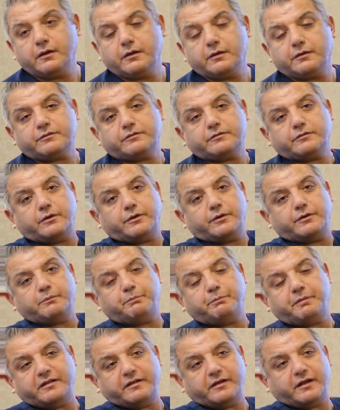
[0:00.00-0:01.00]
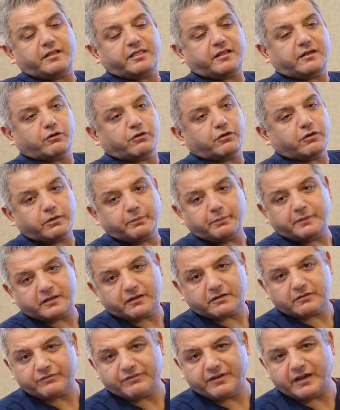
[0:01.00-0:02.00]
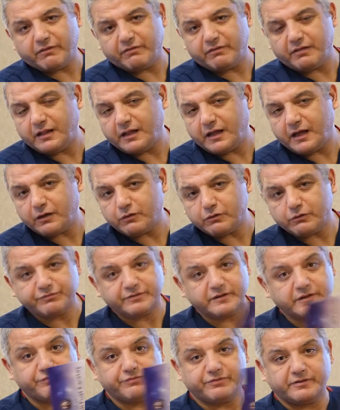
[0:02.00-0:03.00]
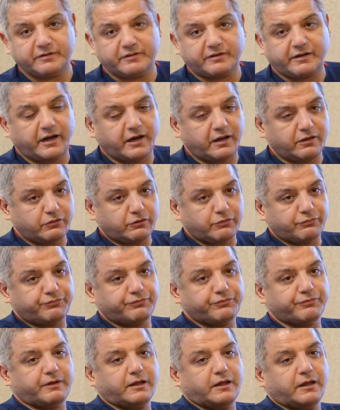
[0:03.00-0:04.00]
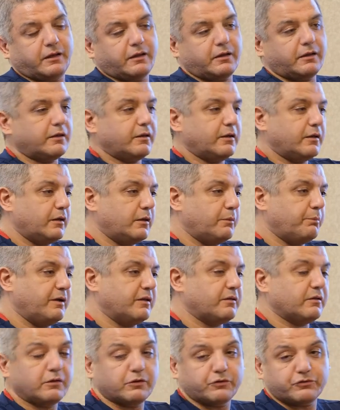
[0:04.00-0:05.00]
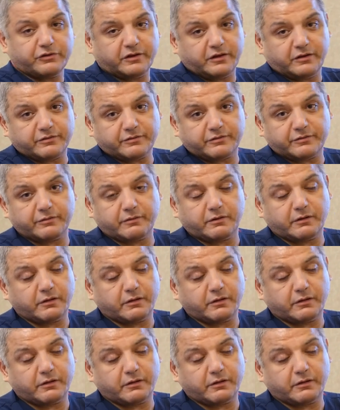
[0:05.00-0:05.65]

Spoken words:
So in pediatric orthopedics, we have a lot of different kind of pathologies